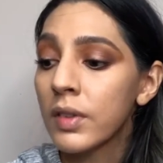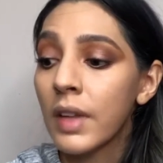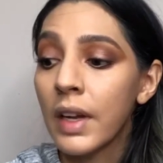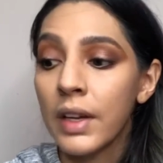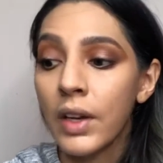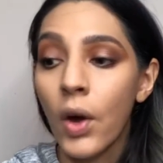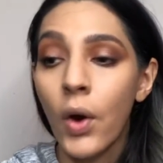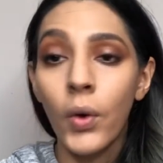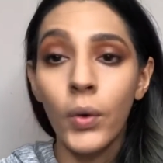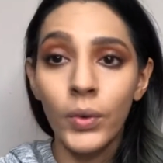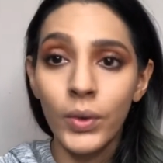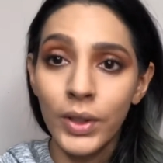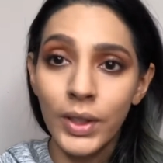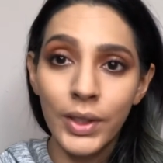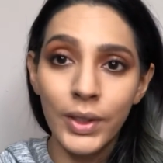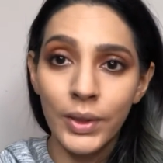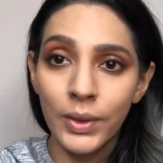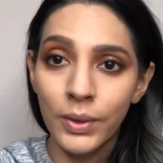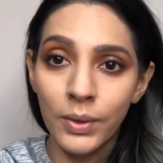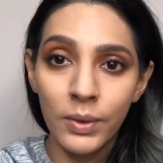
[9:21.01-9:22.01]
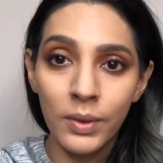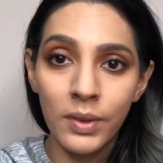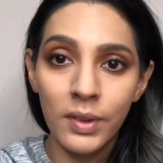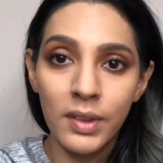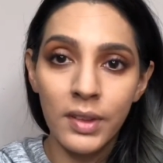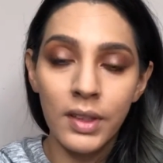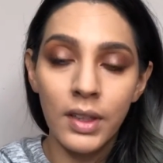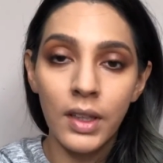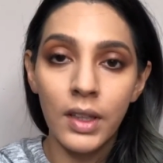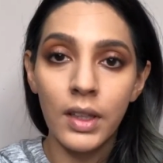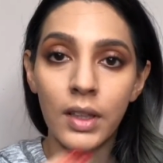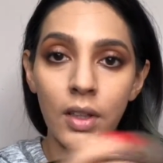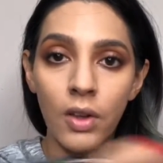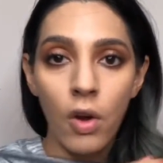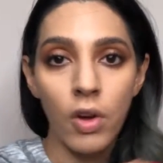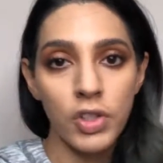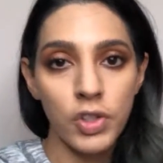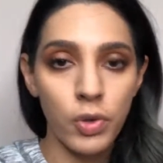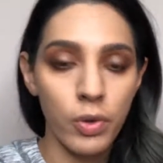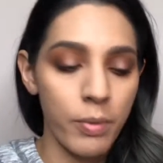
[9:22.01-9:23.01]
I only use the
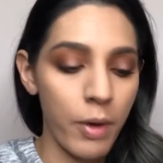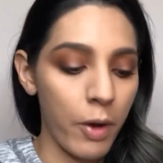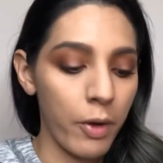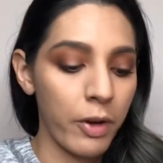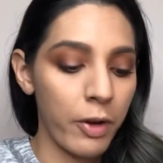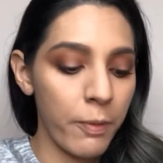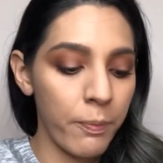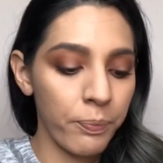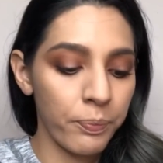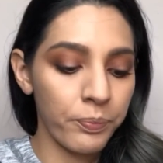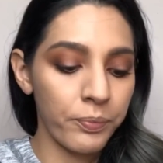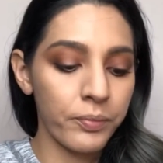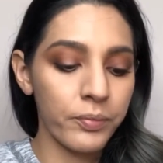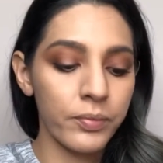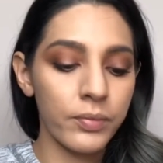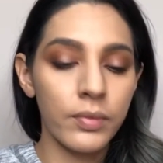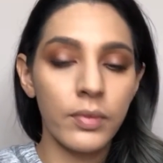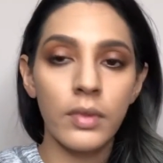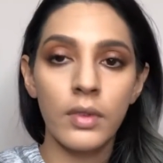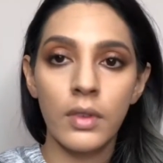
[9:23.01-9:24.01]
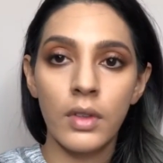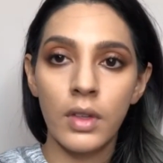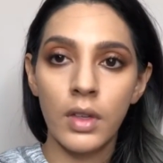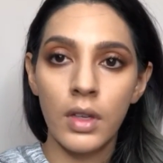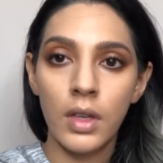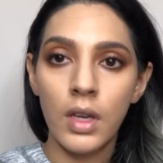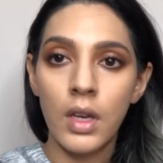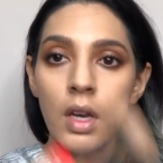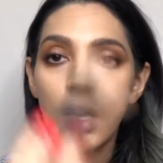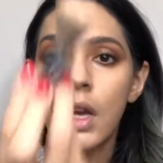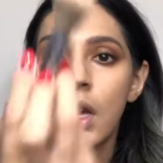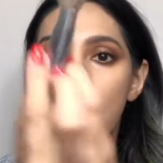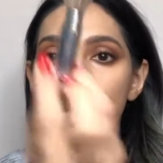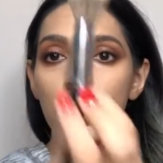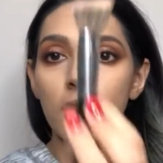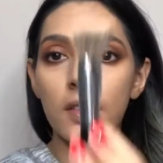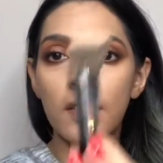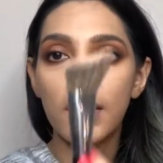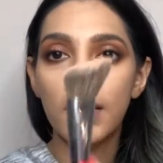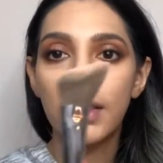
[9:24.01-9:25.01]
contour powder.
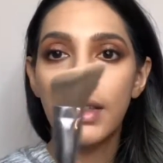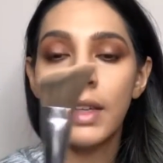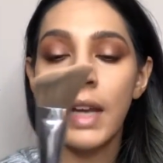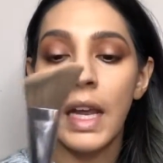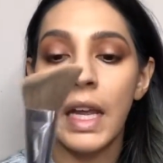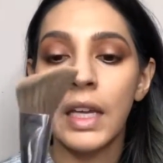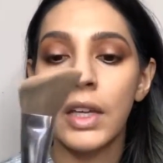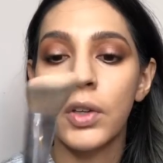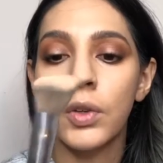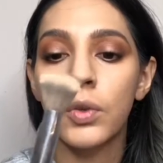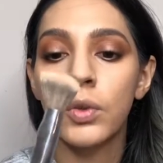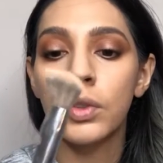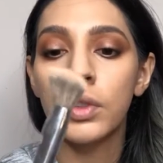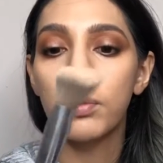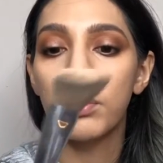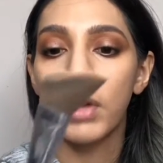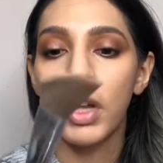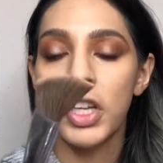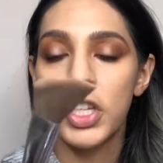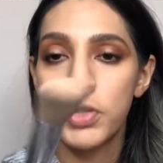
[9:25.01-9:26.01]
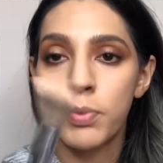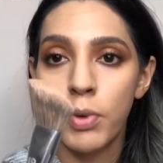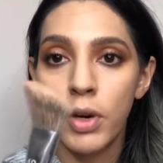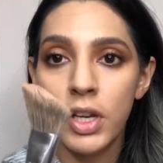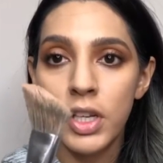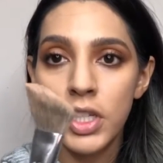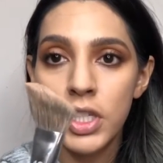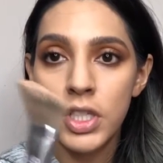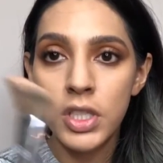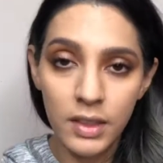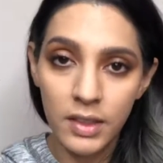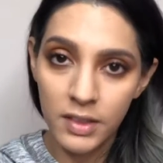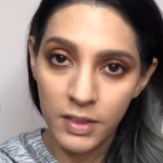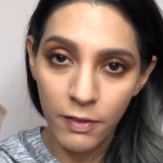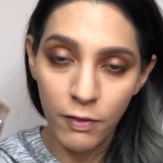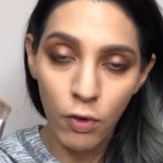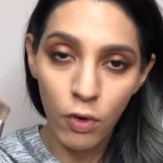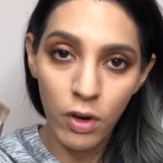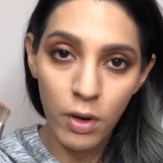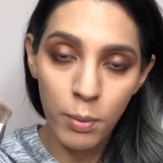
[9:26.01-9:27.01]
This is an angled blush brush,
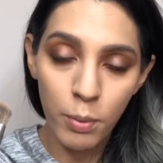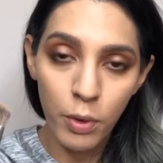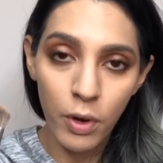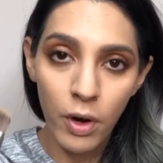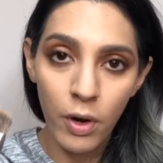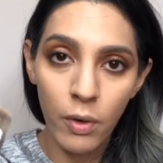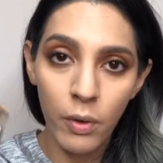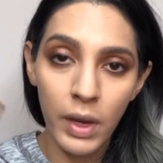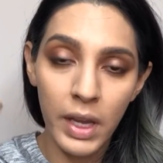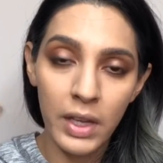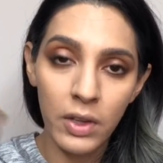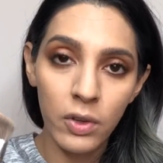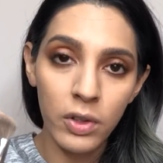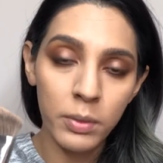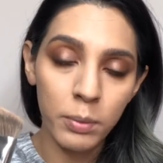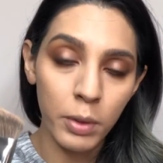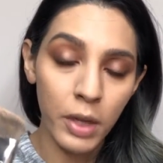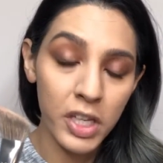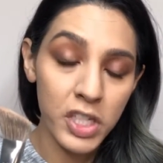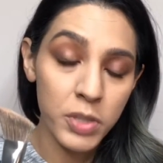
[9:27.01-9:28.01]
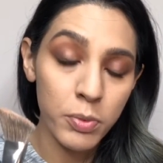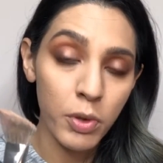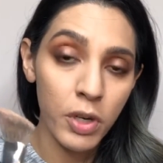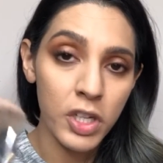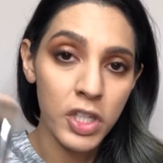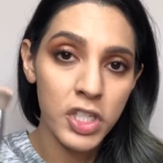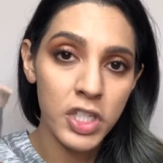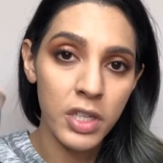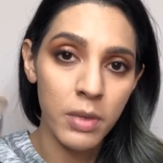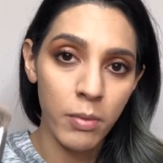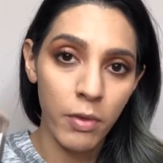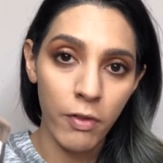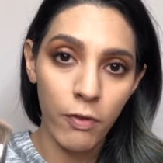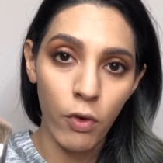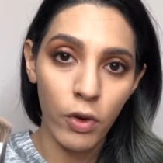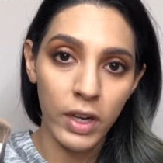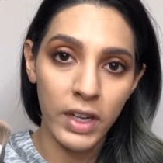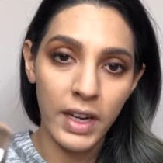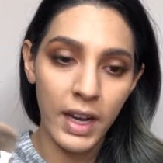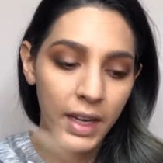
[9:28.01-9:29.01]
Sephora Pro Angled Blush Brush number
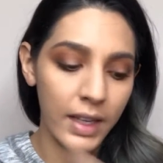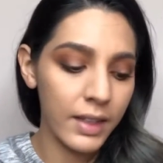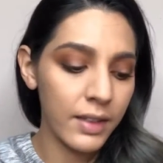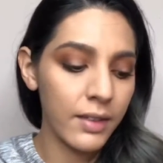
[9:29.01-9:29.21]
49.